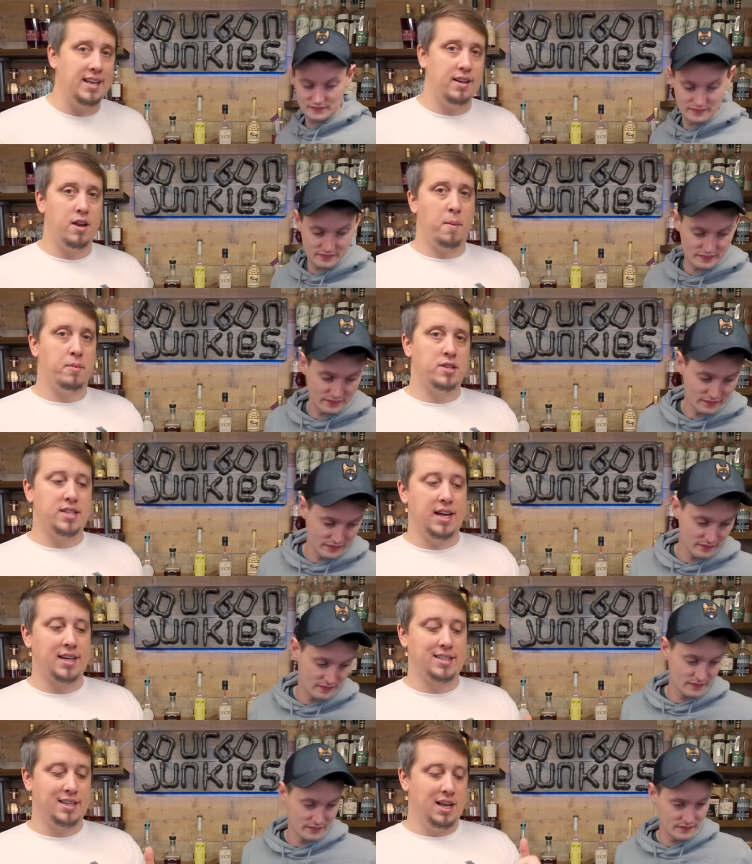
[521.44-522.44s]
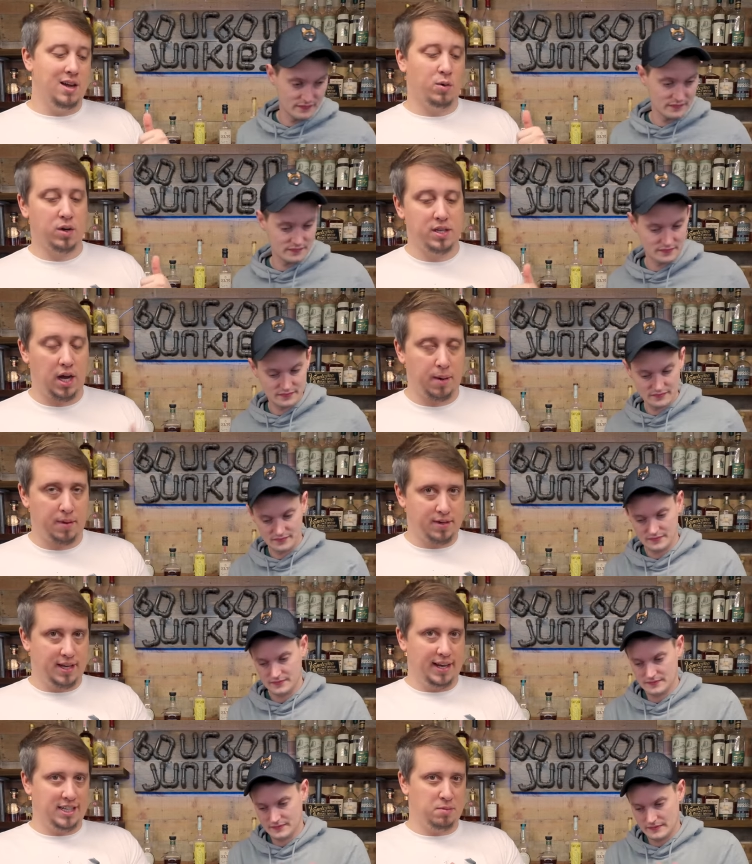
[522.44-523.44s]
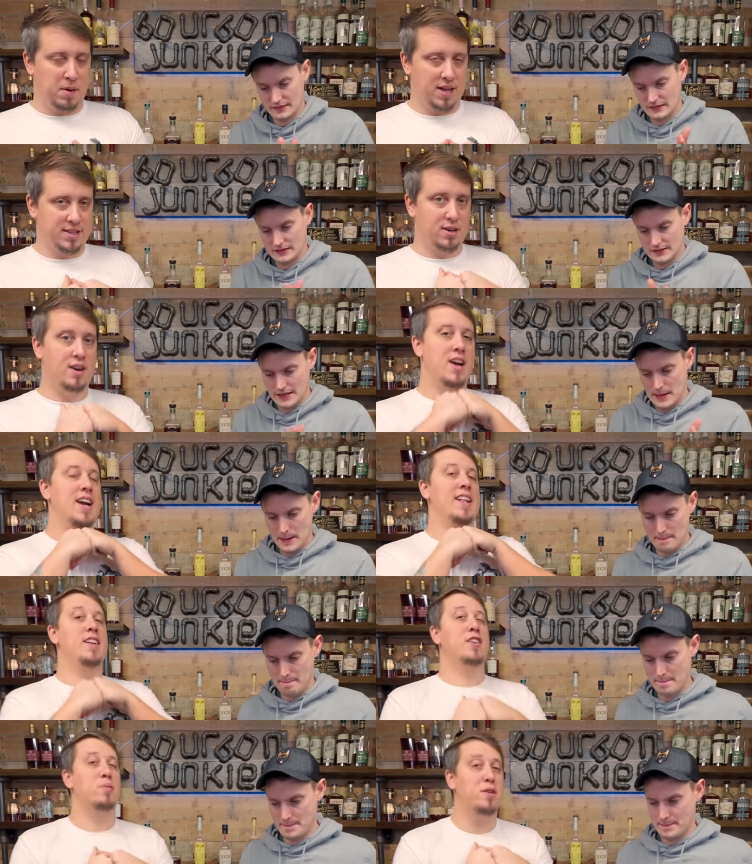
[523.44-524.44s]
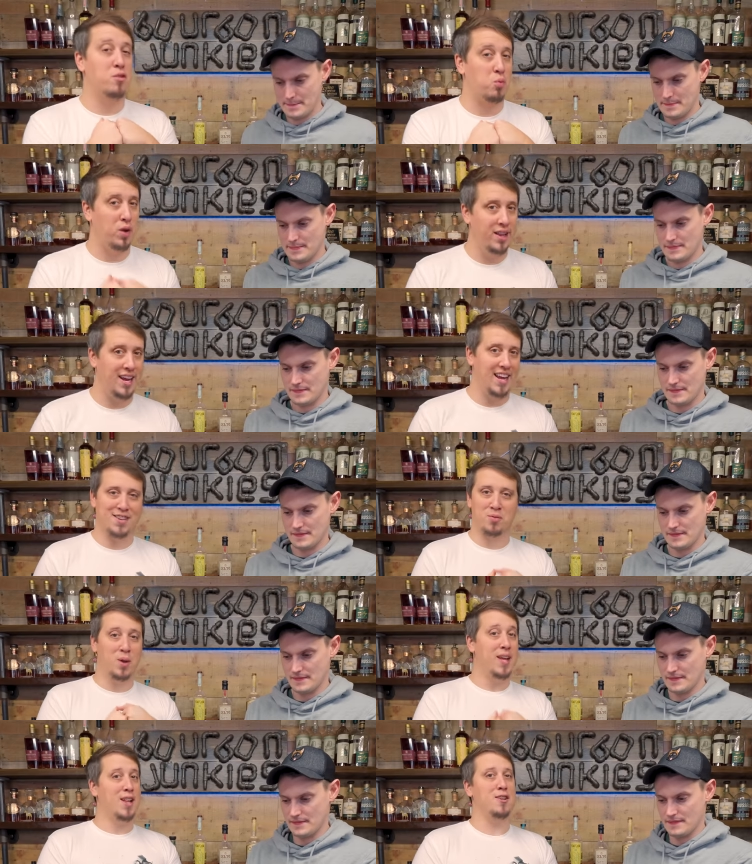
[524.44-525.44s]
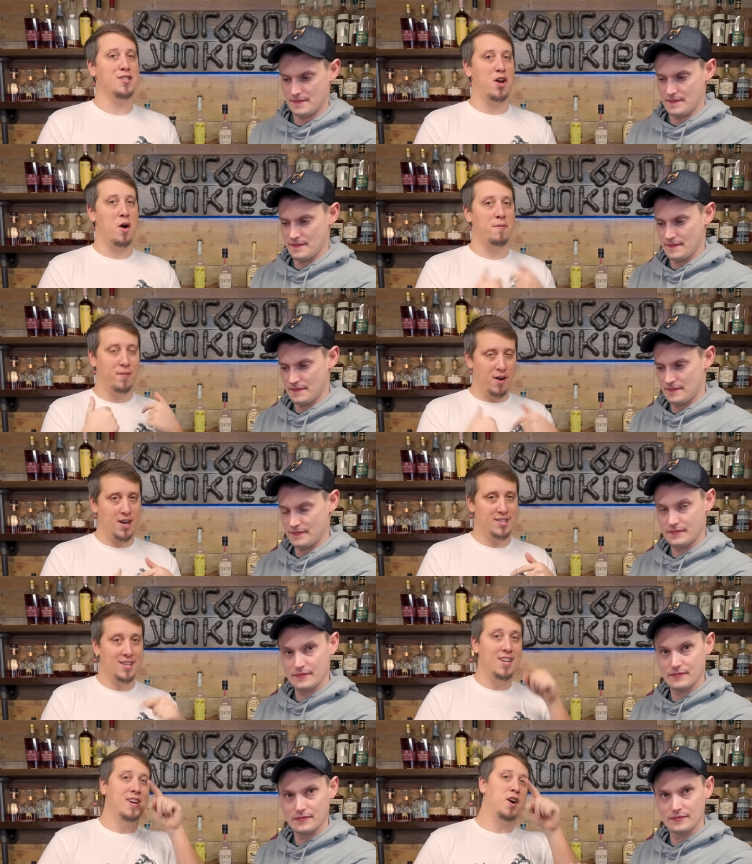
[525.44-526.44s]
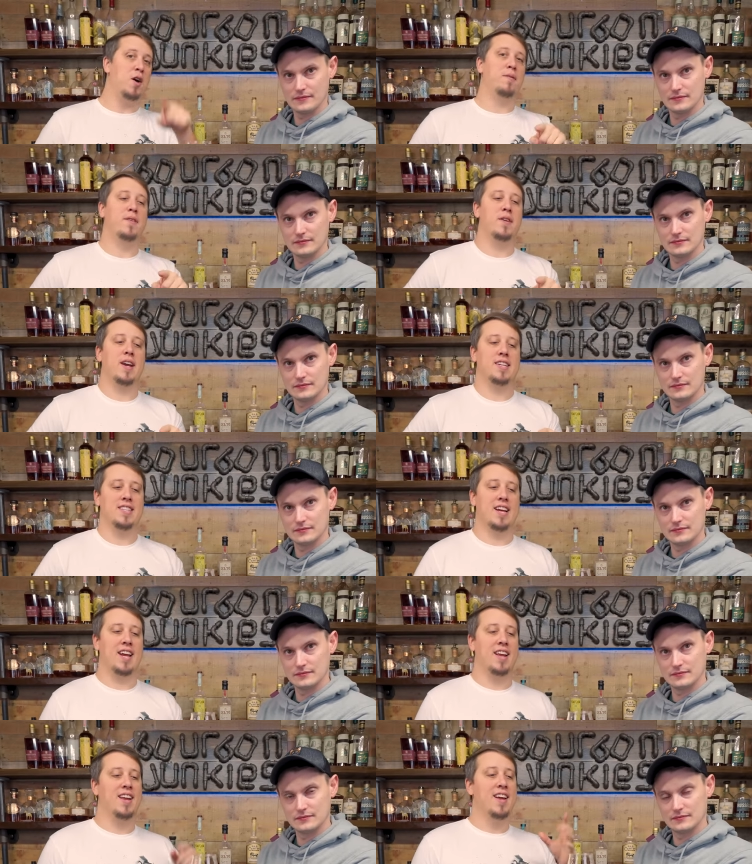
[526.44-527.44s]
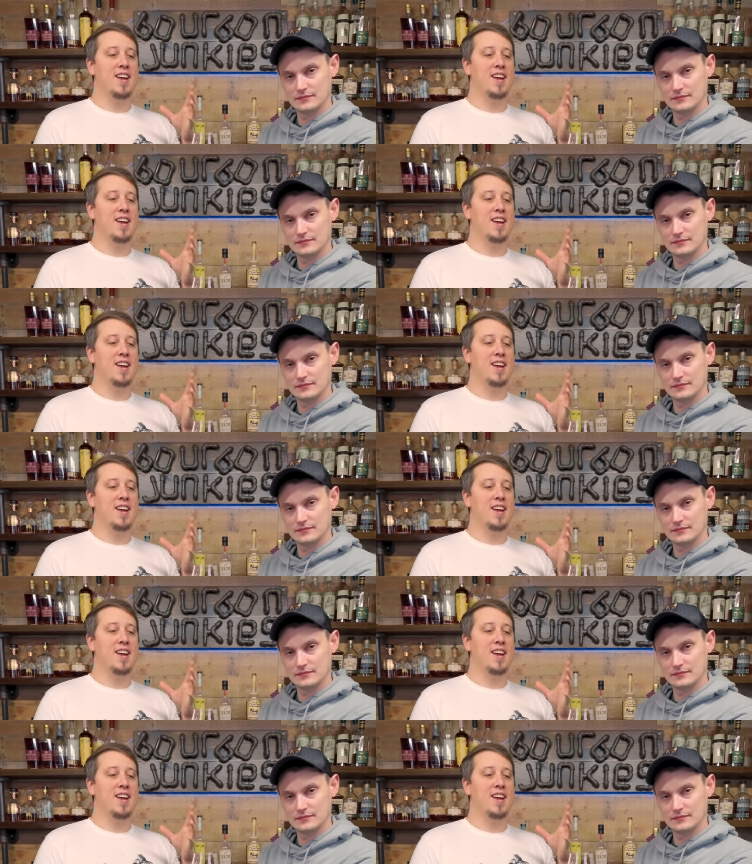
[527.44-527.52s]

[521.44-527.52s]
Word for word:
Speaker 1: into number 6, we're gonna talk about today's sponsor, and this one's really close to home for us. Hopefully you guys like it.